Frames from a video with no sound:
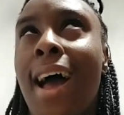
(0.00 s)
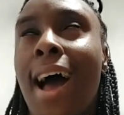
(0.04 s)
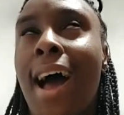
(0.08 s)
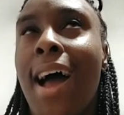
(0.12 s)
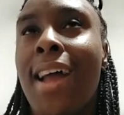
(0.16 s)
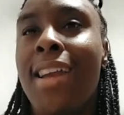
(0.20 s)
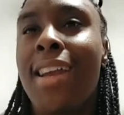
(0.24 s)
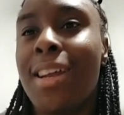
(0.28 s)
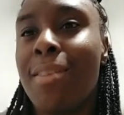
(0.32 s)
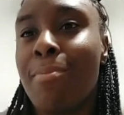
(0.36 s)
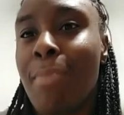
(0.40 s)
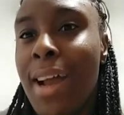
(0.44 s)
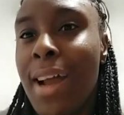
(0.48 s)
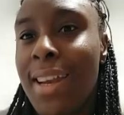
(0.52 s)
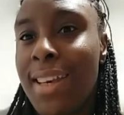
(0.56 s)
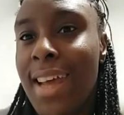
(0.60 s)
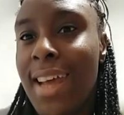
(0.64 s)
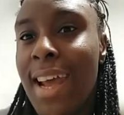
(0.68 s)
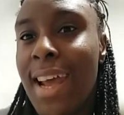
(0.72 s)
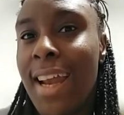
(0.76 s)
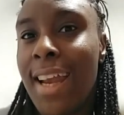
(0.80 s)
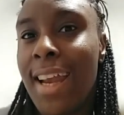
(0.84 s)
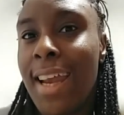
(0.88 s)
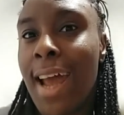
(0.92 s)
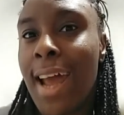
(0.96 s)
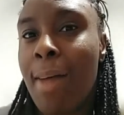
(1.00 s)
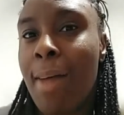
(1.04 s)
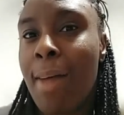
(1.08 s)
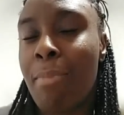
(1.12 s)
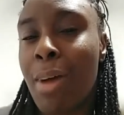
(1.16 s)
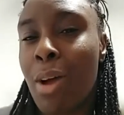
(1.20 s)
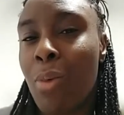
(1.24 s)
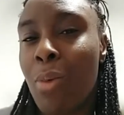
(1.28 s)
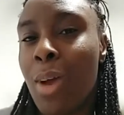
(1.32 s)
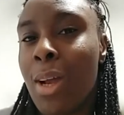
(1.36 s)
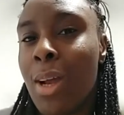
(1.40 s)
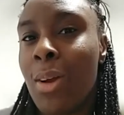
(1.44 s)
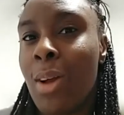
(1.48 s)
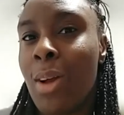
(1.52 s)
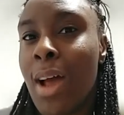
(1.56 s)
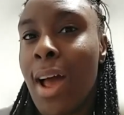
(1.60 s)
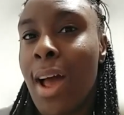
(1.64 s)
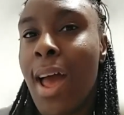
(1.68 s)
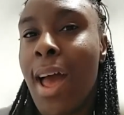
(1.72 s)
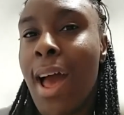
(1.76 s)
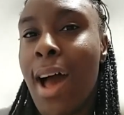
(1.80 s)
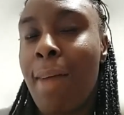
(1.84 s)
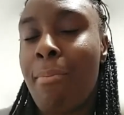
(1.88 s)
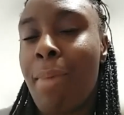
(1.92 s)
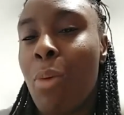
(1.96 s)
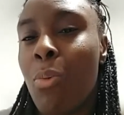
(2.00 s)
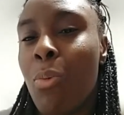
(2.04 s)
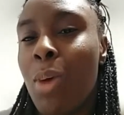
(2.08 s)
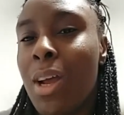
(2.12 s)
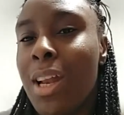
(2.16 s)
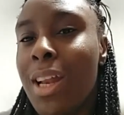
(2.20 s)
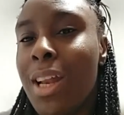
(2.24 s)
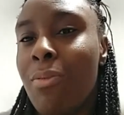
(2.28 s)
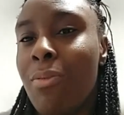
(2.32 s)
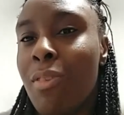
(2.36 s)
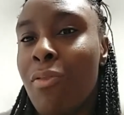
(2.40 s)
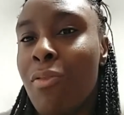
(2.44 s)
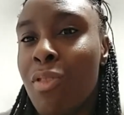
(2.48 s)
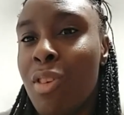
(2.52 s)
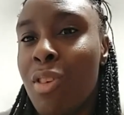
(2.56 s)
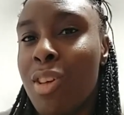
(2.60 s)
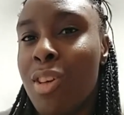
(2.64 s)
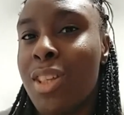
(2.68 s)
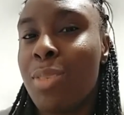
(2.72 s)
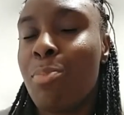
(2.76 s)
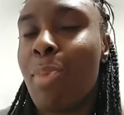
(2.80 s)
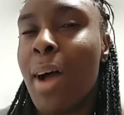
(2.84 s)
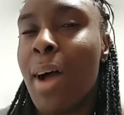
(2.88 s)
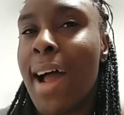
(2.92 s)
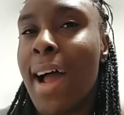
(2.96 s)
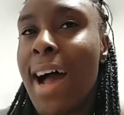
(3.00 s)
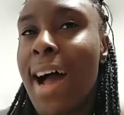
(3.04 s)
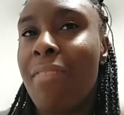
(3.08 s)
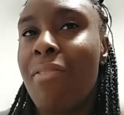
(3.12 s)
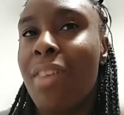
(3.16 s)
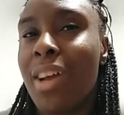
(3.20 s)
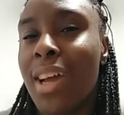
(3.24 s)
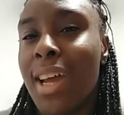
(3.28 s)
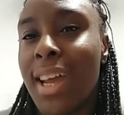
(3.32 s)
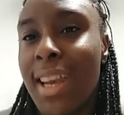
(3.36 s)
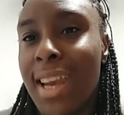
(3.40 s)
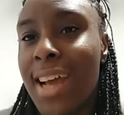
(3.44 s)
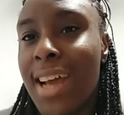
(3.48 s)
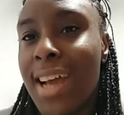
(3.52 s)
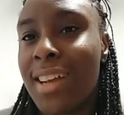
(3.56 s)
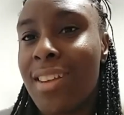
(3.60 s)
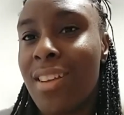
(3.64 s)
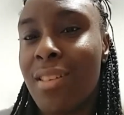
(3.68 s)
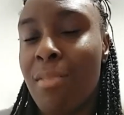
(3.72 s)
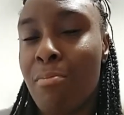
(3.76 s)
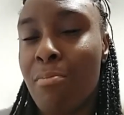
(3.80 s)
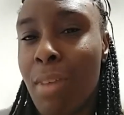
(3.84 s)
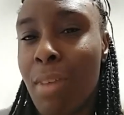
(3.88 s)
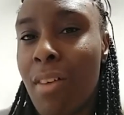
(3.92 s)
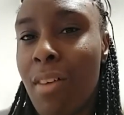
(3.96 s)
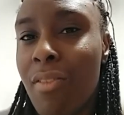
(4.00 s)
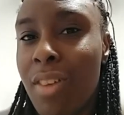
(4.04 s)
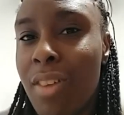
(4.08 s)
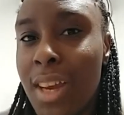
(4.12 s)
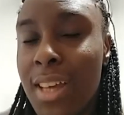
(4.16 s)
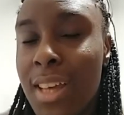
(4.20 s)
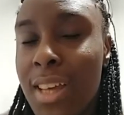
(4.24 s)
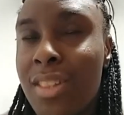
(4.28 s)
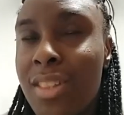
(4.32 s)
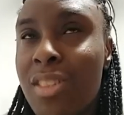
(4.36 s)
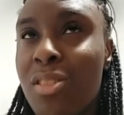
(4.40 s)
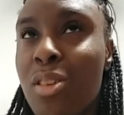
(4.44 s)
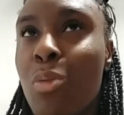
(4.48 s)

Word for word: I did my daily and my week and my weekly reviews, but I haven't connected the monthlies.